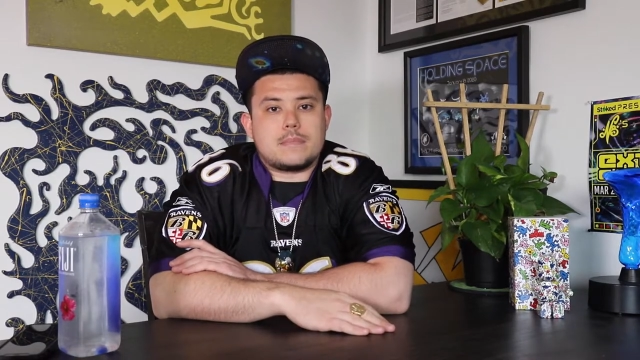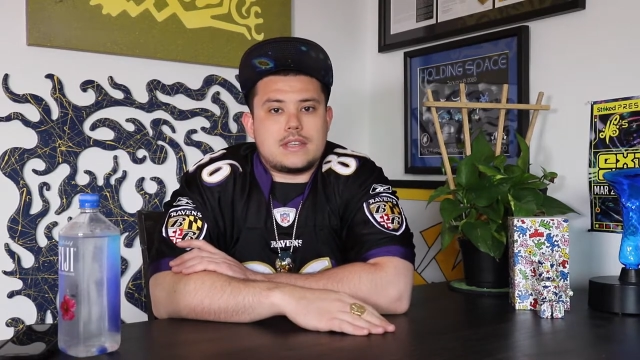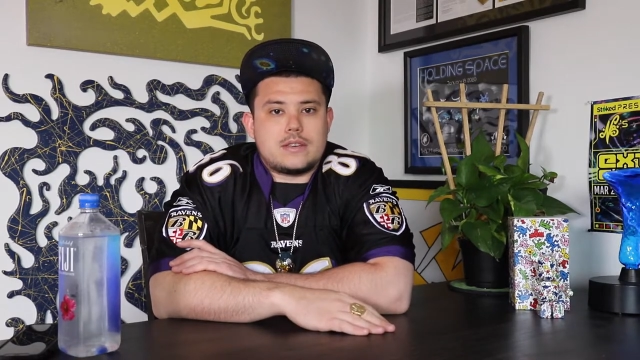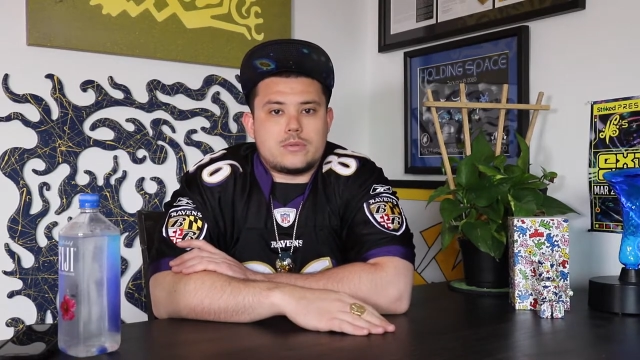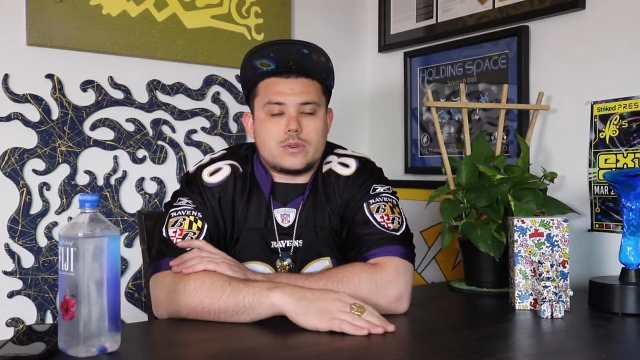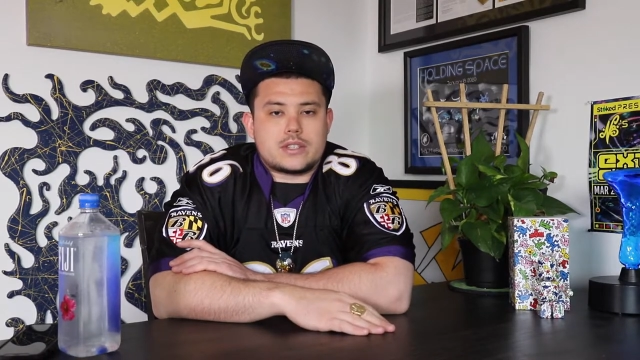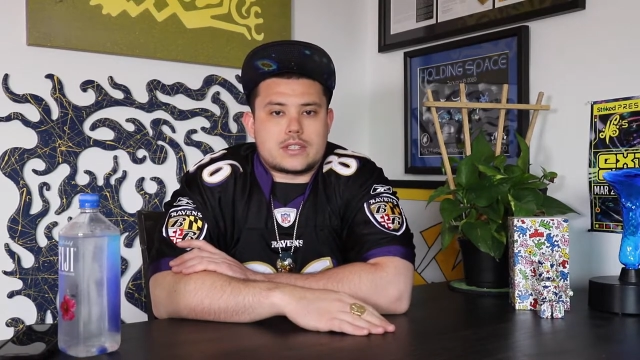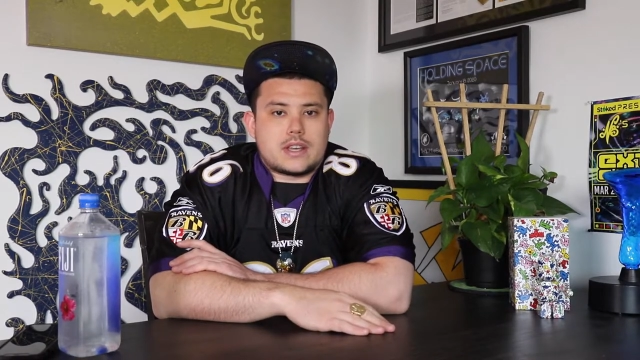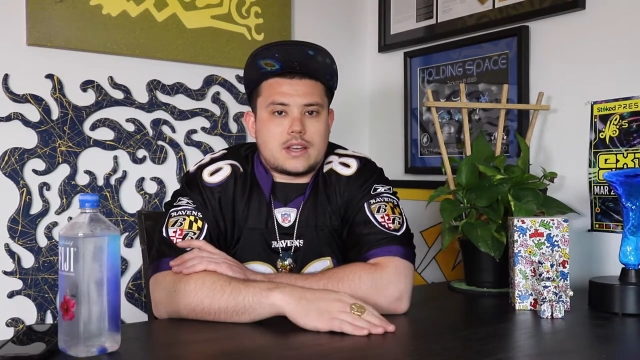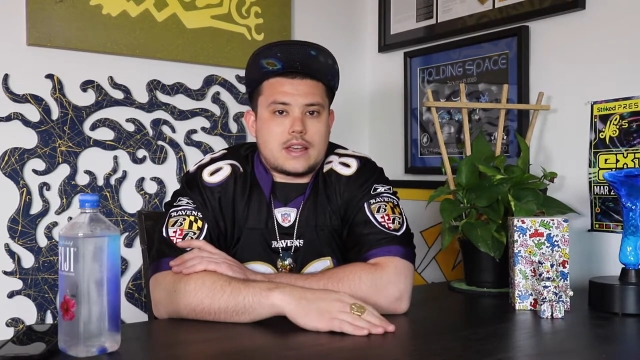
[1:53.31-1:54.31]
He
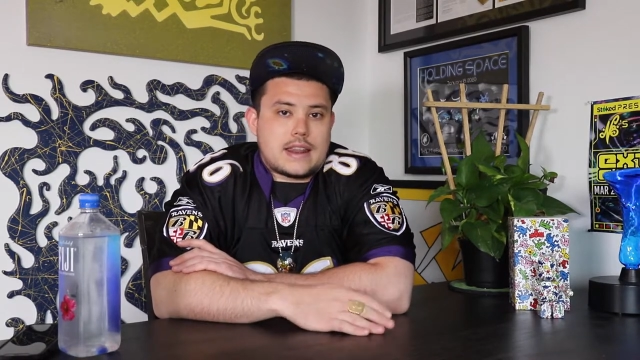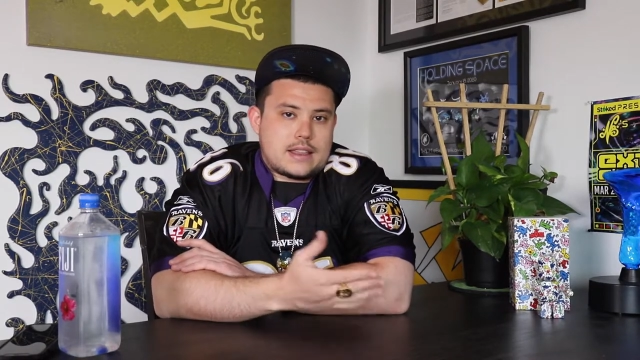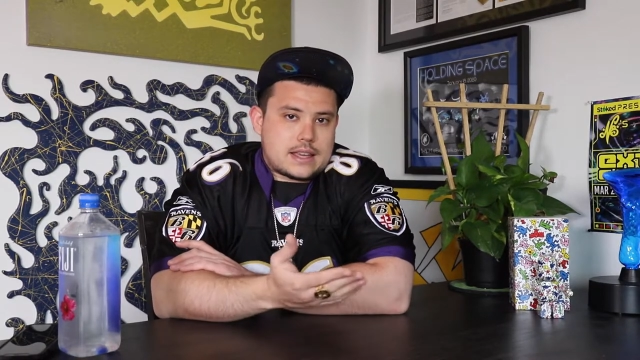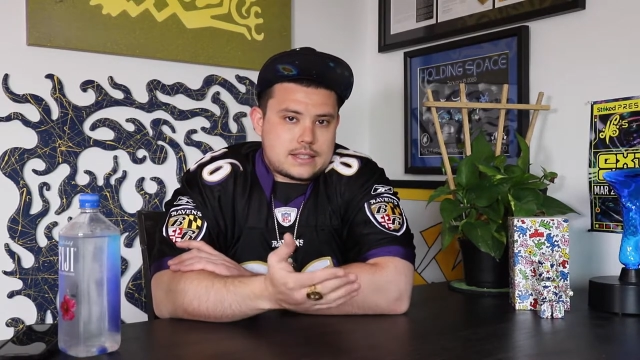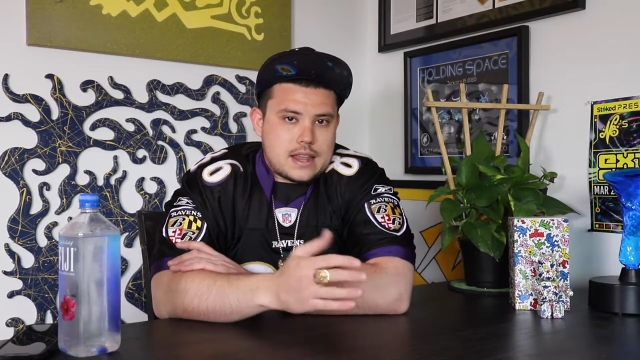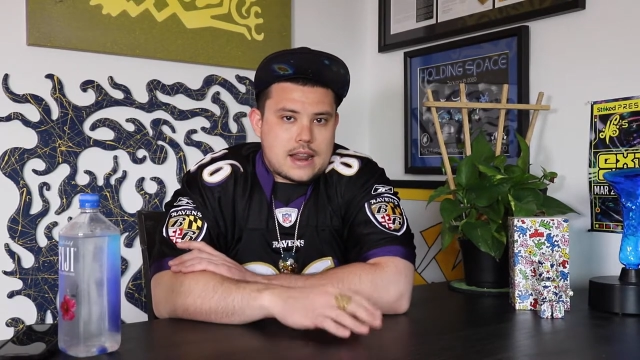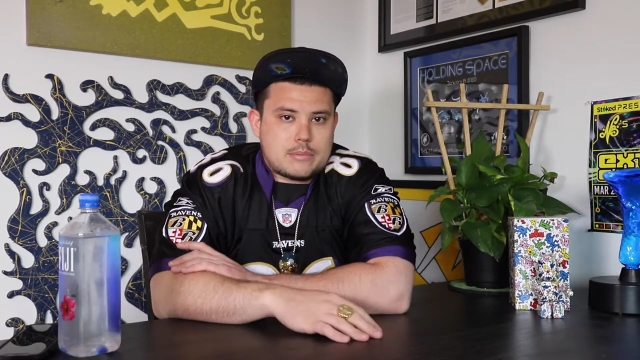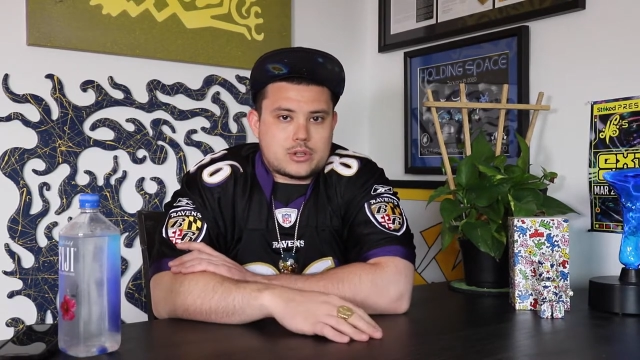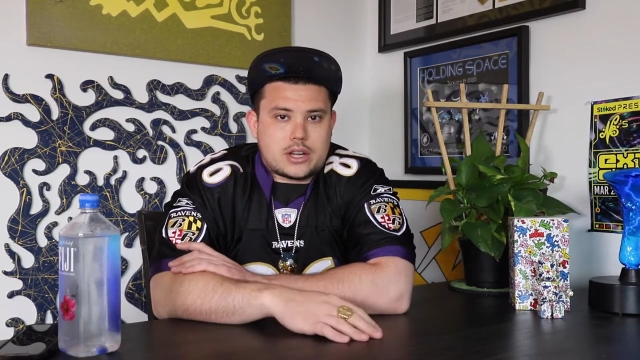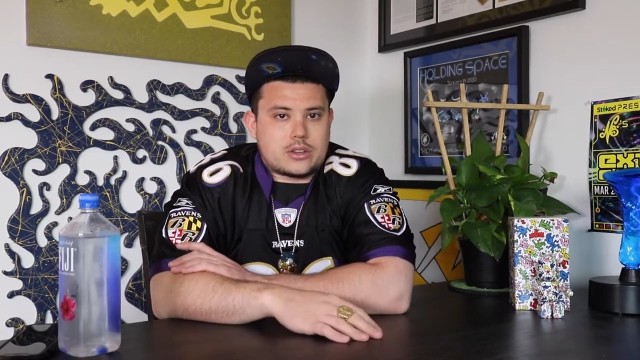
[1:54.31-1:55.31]
was, like I said, an
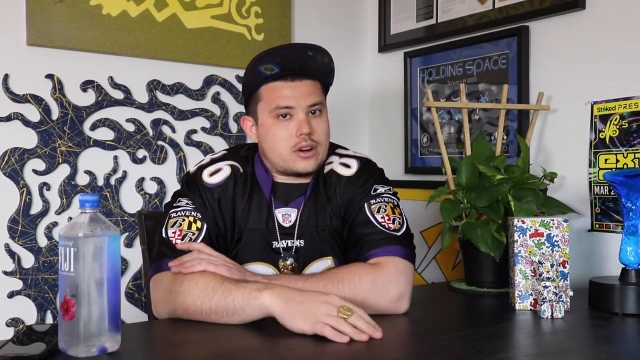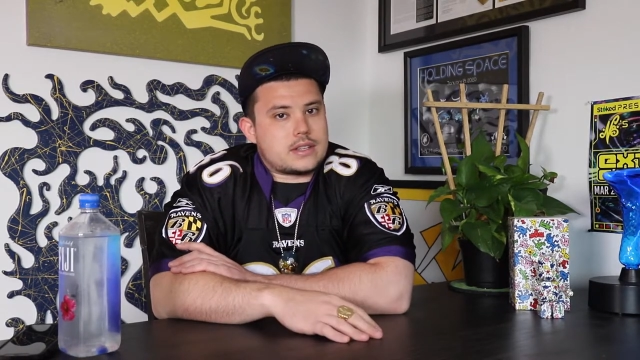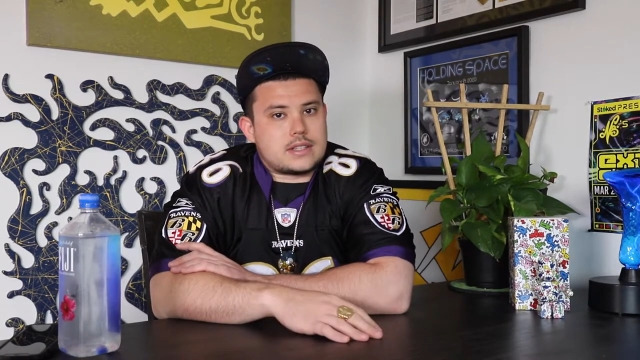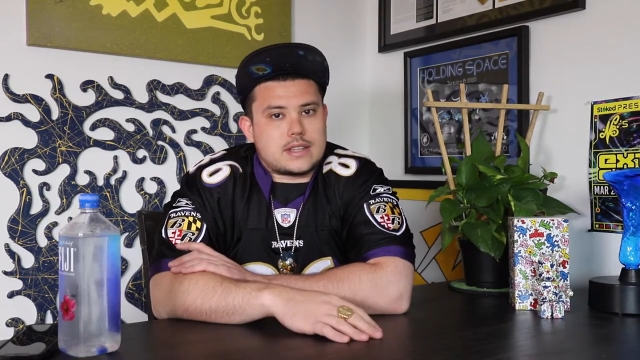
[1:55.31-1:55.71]
abstract artist.